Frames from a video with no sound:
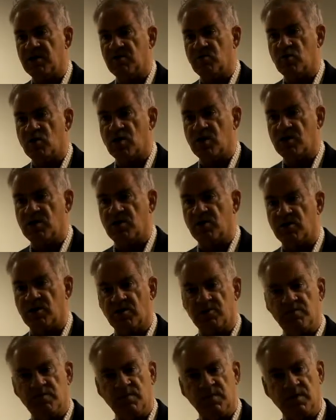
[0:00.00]
work
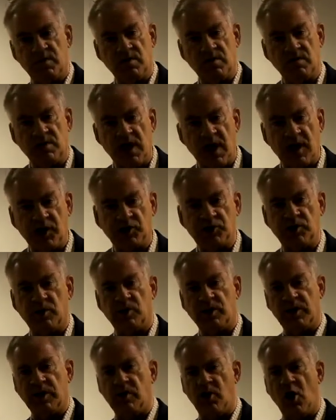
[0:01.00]
on a
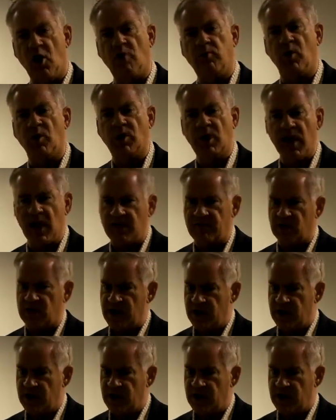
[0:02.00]
national and global level.